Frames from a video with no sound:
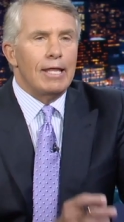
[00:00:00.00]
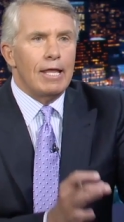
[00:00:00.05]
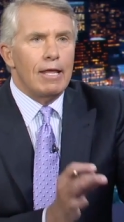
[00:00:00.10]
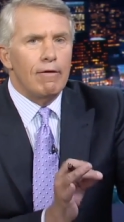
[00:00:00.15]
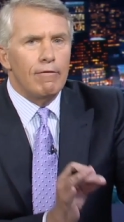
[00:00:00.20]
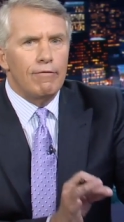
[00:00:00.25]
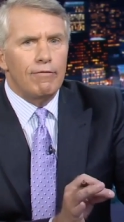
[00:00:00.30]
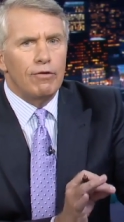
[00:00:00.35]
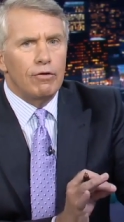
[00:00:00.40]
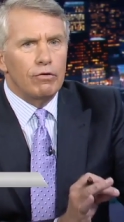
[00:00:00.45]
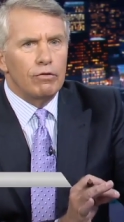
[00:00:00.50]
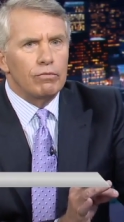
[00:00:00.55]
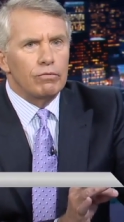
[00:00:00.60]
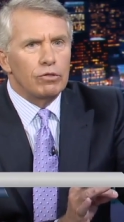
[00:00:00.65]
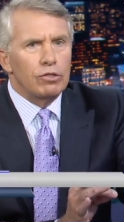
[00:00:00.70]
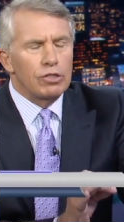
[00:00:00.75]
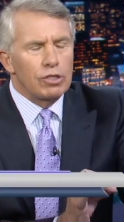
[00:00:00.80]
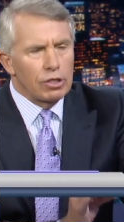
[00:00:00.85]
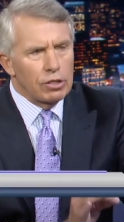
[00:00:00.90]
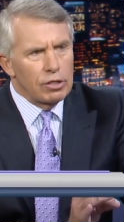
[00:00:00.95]
If you're
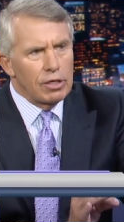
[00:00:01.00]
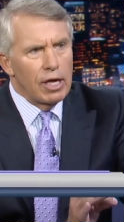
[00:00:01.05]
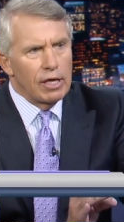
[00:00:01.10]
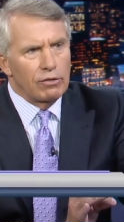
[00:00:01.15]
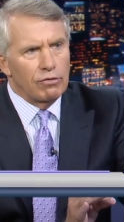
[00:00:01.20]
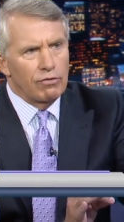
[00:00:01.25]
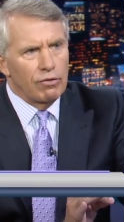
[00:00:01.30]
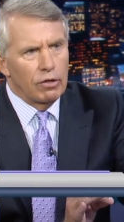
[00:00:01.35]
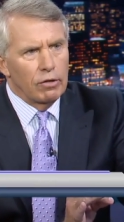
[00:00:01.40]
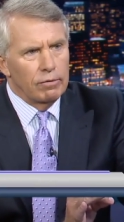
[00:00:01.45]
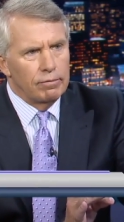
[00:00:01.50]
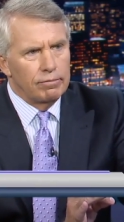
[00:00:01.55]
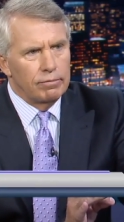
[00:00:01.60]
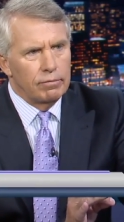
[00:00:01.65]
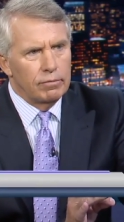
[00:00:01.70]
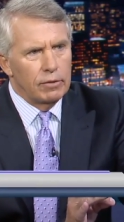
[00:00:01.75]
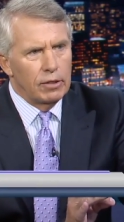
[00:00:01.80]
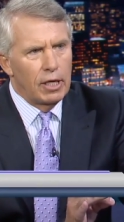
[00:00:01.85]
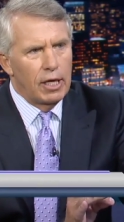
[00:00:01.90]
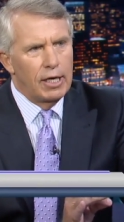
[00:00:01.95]
successful
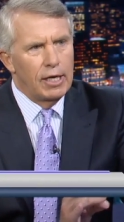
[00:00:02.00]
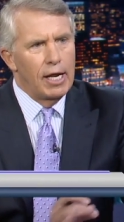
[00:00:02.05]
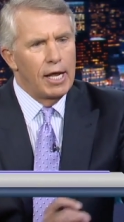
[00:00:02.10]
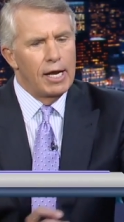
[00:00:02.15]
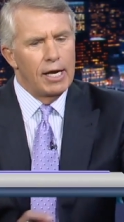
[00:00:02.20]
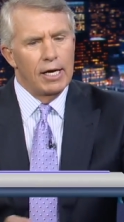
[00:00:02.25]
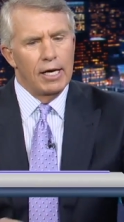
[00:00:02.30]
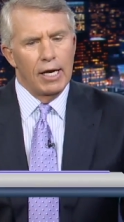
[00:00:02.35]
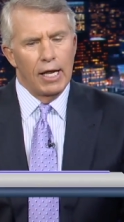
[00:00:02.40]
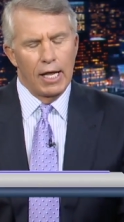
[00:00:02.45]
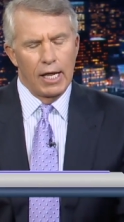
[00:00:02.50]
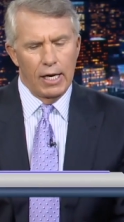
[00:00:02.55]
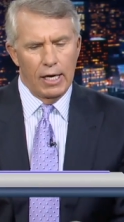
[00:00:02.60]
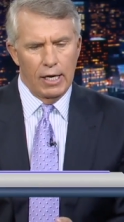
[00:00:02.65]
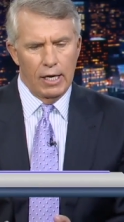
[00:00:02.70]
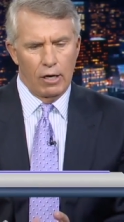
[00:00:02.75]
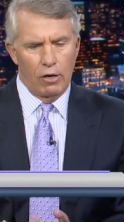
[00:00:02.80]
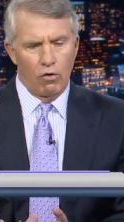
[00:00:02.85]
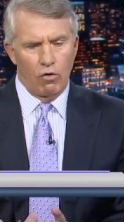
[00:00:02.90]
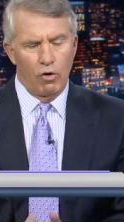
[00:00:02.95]

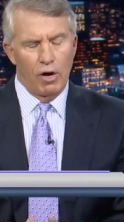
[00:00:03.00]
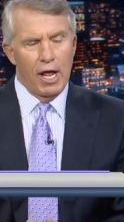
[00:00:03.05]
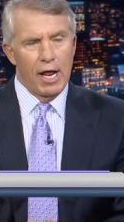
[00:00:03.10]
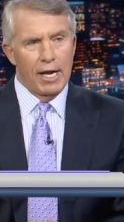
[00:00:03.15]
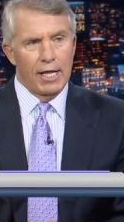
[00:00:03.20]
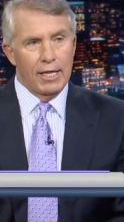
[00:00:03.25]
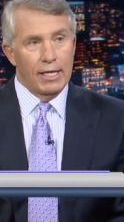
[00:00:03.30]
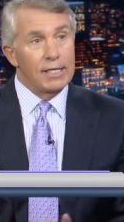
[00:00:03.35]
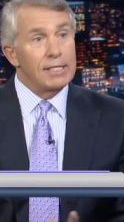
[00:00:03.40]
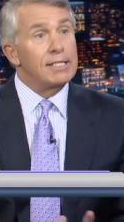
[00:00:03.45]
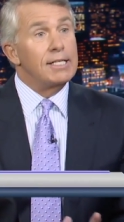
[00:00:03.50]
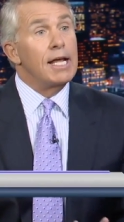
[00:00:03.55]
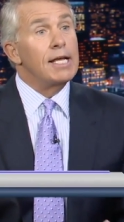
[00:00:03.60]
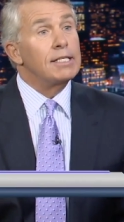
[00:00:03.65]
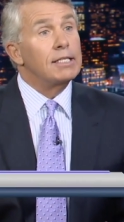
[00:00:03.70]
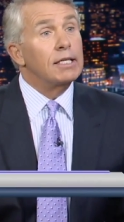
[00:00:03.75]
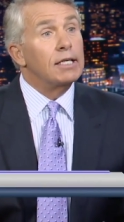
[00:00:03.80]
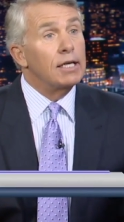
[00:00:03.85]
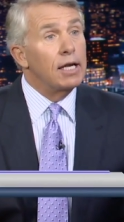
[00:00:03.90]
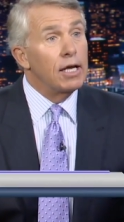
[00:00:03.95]
in creating this
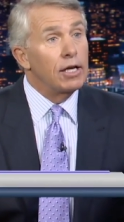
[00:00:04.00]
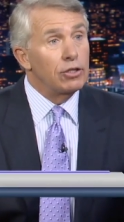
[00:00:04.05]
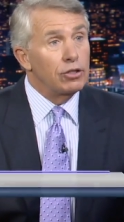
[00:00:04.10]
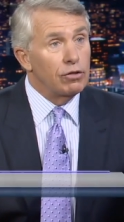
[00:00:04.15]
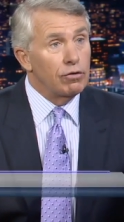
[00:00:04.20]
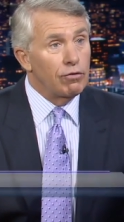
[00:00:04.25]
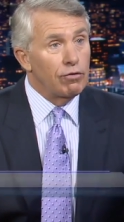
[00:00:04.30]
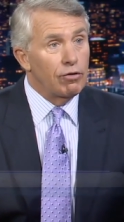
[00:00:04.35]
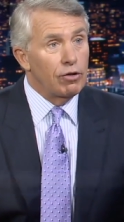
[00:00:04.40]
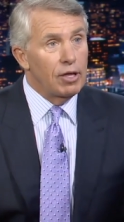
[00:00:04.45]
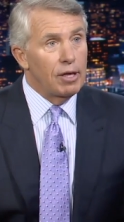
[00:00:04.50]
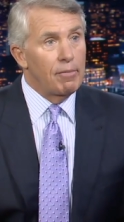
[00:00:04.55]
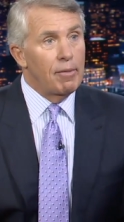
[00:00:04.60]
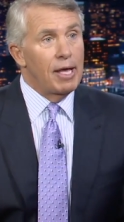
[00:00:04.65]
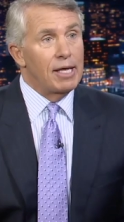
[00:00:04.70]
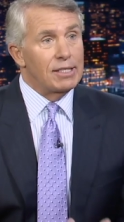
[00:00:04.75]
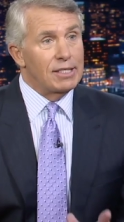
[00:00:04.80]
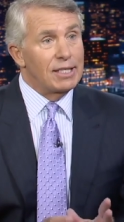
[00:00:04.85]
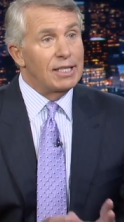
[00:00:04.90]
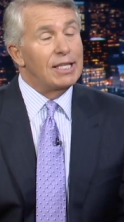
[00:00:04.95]
designation for them
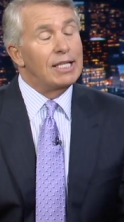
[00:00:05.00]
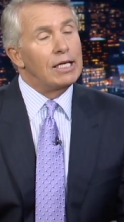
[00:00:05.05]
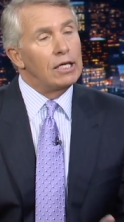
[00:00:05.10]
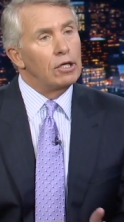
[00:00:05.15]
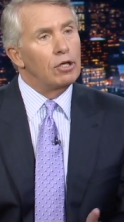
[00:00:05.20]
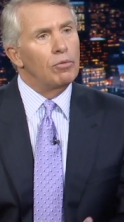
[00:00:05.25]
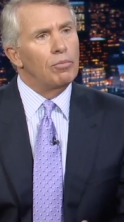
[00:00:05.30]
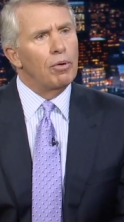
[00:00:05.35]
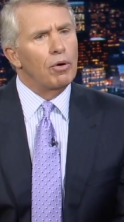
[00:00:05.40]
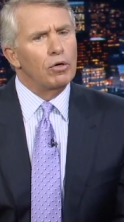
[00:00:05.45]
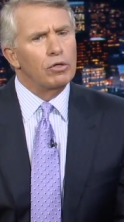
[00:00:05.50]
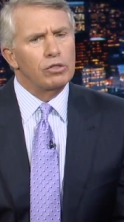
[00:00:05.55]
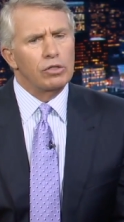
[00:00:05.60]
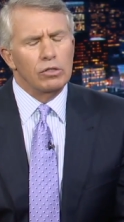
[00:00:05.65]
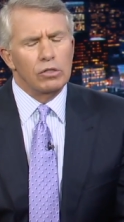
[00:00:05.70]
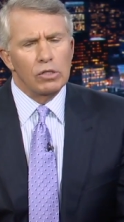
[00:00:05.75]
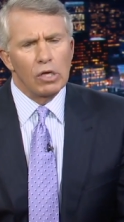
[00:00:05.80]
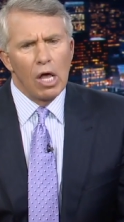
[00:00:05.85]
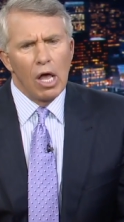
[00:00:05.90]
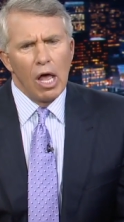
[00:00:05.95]
as legal
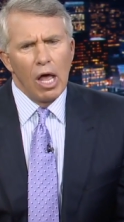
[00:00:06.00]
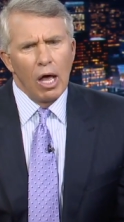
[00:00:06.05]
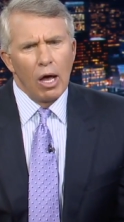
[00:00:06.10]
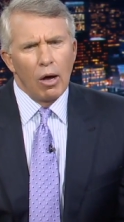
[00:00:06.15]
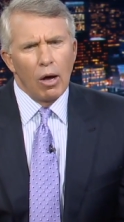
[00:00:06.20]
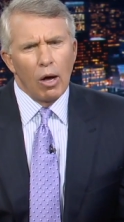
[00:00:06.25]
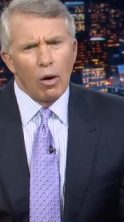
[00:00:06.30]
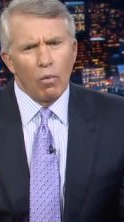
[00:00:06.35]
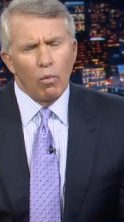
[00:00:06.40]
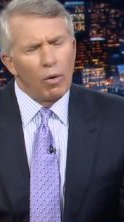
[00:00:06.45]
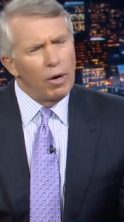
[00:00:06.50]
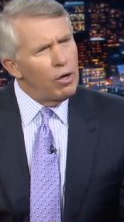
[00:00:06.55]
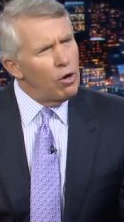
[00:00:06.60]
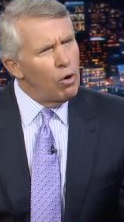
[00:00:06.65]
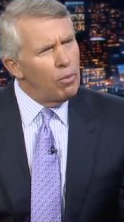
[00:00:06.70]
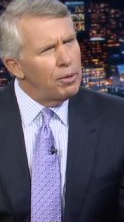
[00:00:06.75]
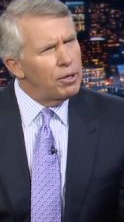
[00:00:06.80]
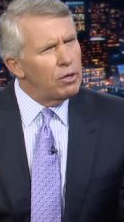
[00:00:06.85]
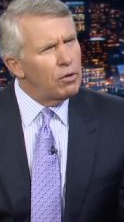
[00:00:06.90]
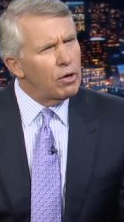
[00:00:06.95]
persons, what are you
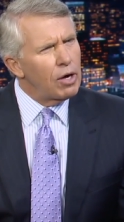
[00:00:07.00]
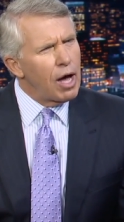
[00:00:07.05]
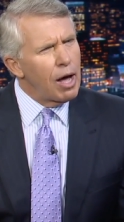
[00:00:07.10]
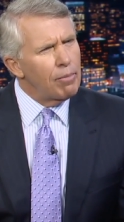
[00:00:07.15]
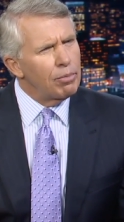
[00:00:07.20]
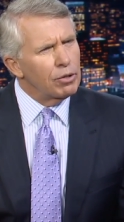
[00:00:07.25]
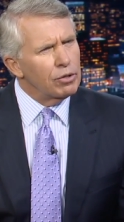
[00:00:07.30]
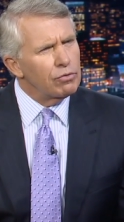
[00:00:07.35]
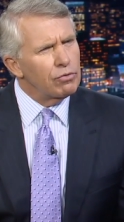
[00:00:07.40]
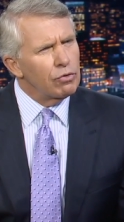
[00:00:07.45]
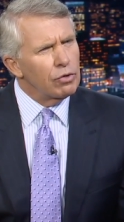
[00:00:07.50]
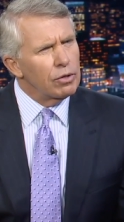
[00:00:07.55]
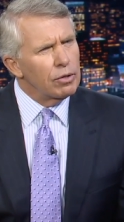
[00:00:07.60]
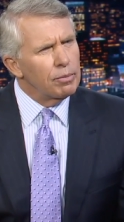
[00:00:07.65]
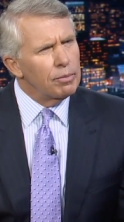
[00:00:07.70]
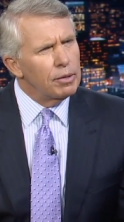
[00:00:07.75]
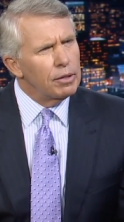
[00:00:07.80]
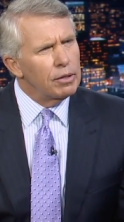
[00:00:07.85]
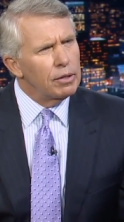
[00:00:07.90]
hoping to accomplish for them?